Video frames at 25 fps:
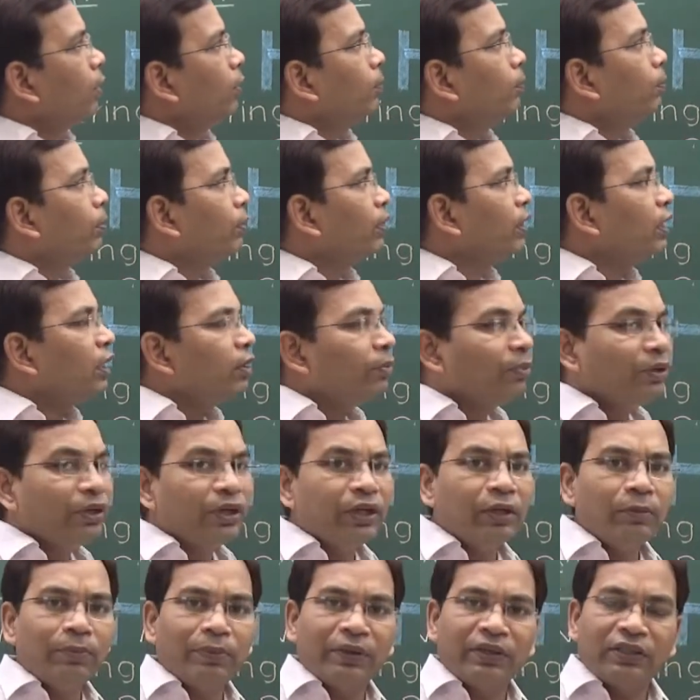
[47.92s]

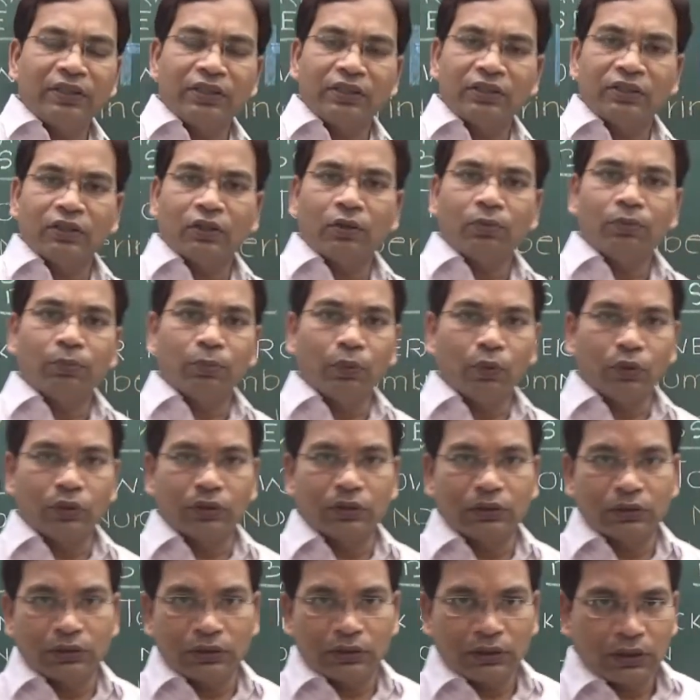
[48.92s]
Preliminary pages of
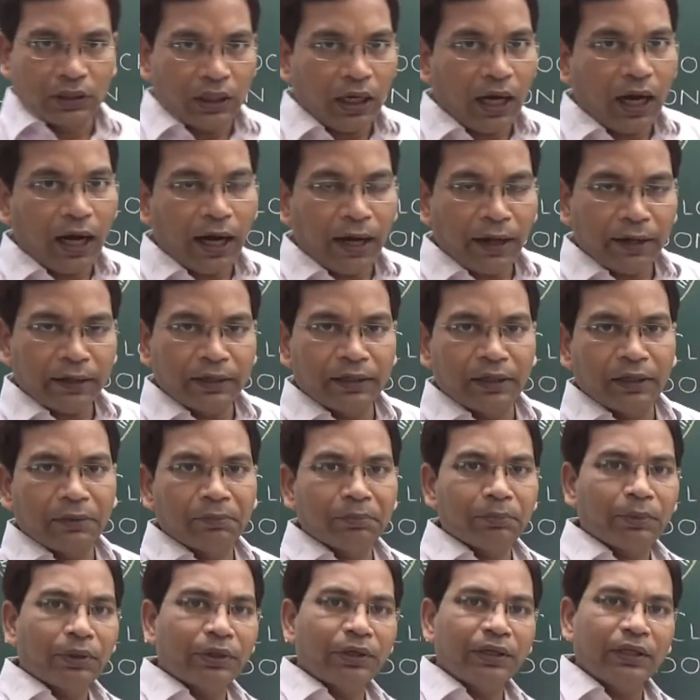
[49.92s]
books are
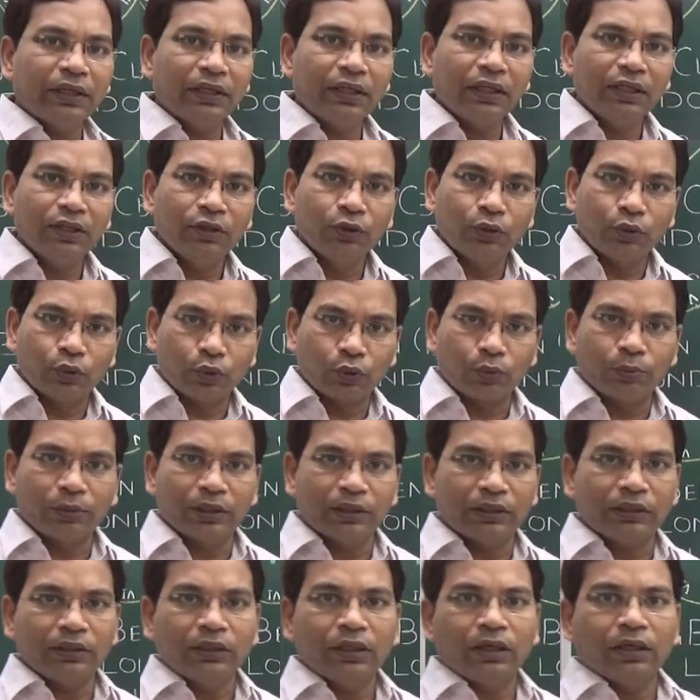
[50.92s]
numbered in
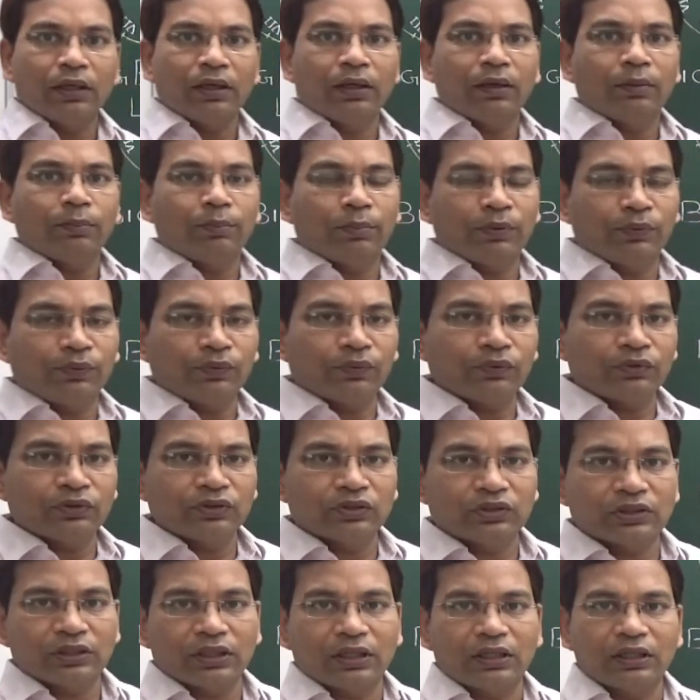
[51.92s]
Roman before
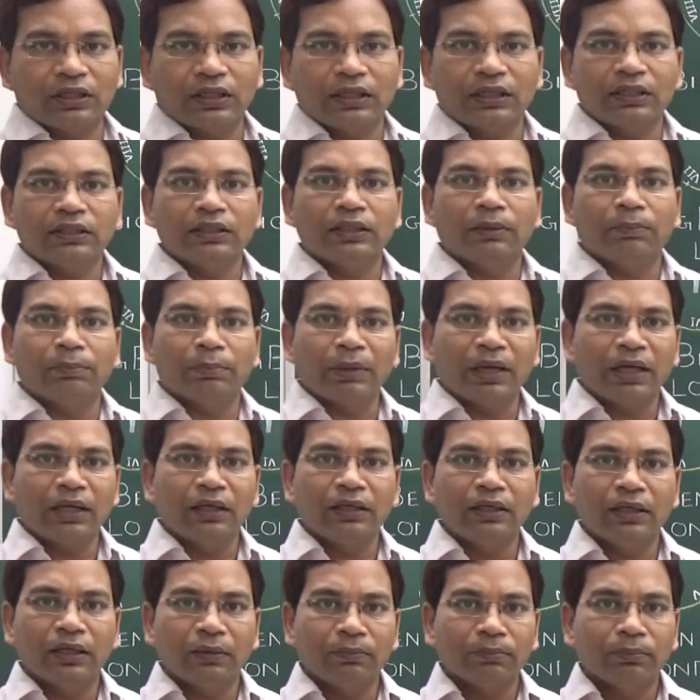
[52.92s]
starting the
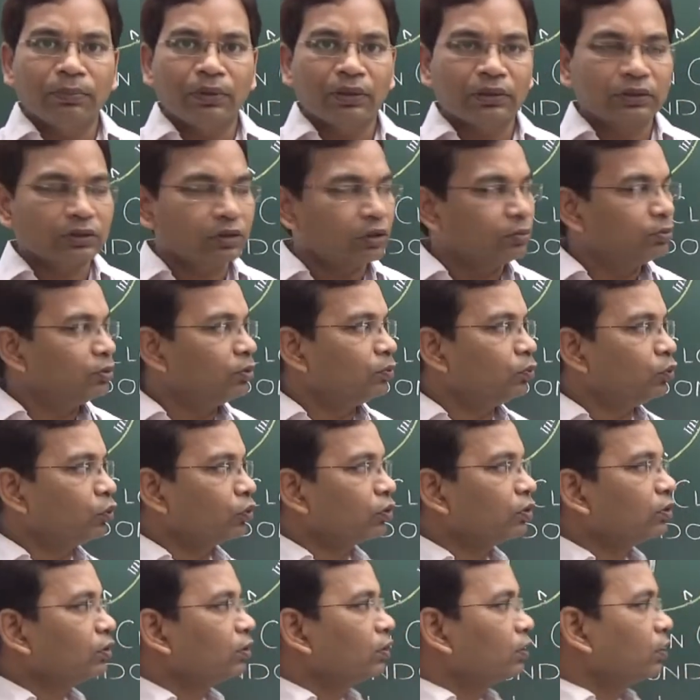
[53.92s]
main numbers of the
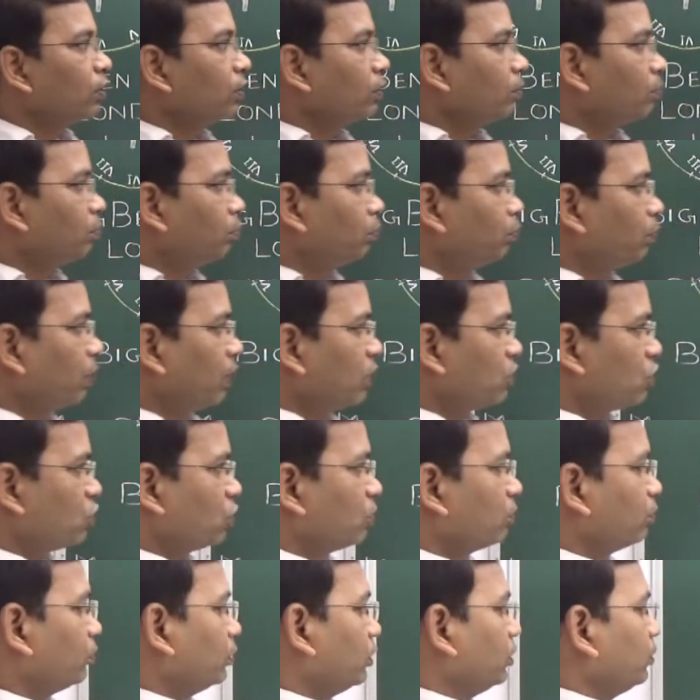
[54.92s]
book, page
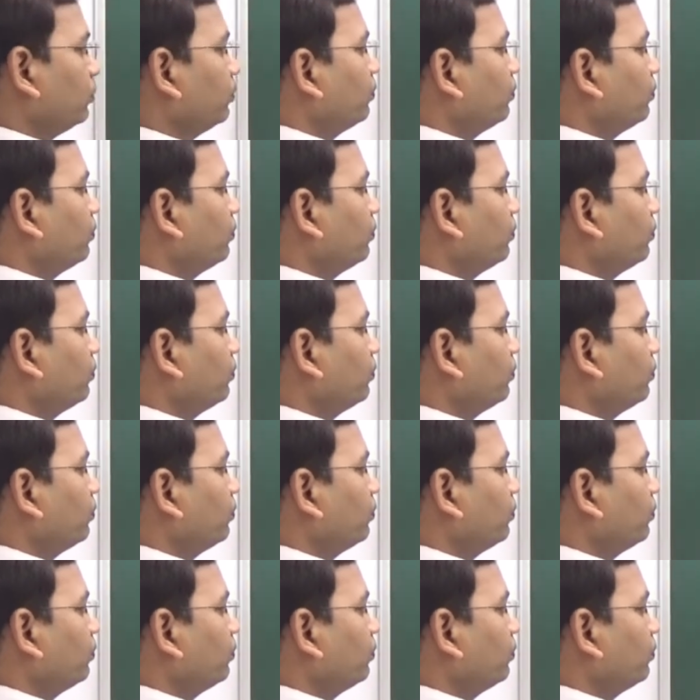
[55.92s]
number.